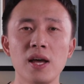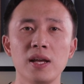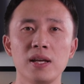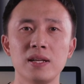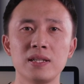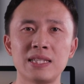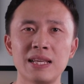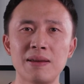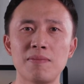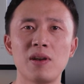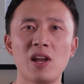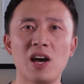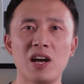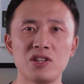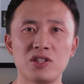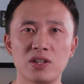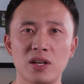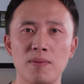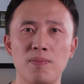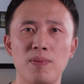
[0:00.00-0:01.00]
The same
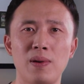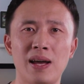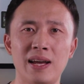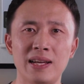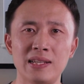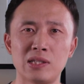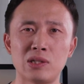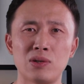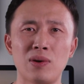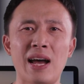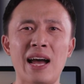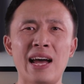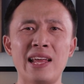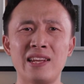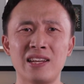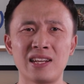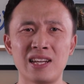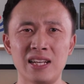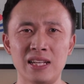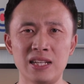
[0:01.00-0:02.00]
logic applies to
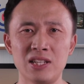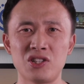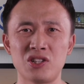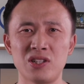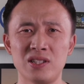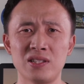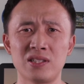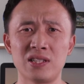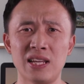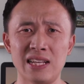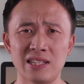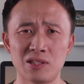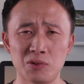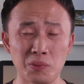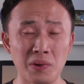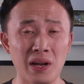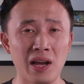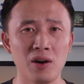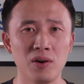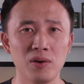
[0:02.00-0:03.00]
other conditions as
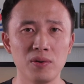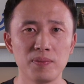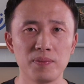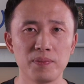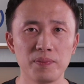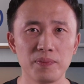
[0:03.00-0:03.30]
well.